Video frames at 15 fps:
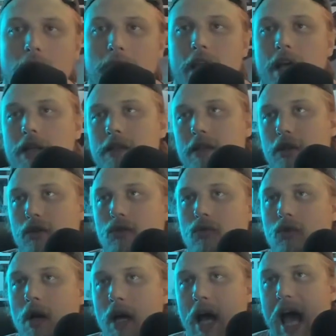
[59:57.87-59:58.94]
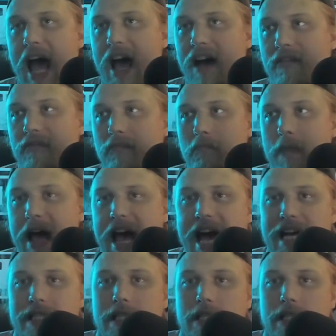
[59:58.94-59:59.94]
than to have mass